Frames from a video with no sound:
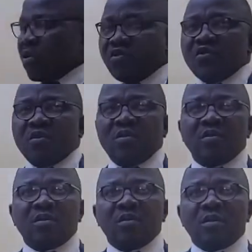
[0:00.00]
control.
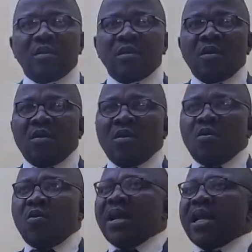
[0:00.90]

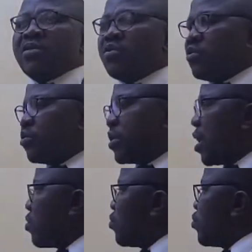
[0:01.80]
Where there is no
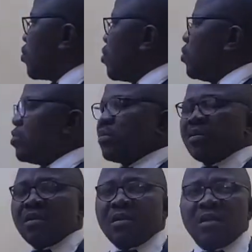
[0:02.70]
social control,
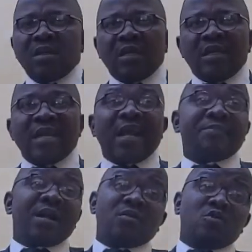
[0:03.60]
they are
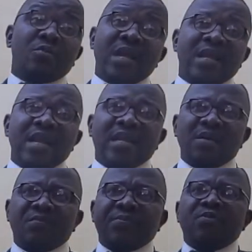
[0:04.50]
bound to be
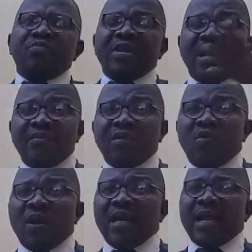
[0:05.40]
anarchy. People behave the
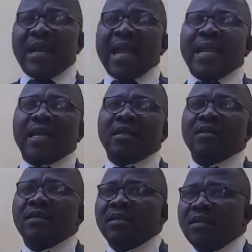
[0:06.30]
way they like.
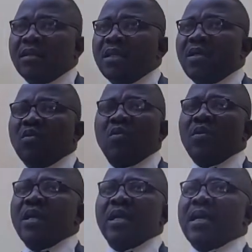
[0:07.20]
It
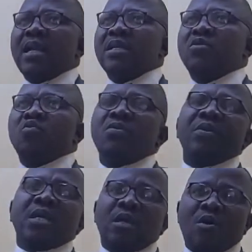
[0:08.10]
will
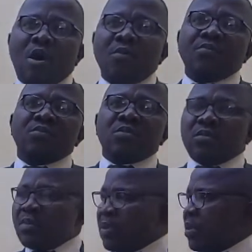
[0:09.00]
become
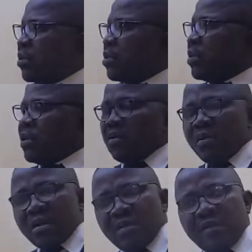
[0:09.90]

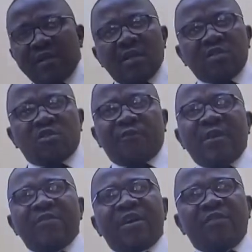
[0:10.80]

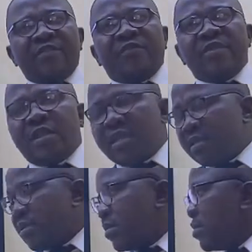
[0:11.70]
survival of the
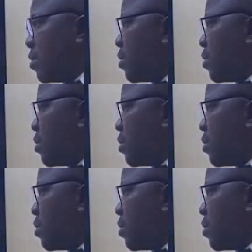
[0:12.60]
fittest.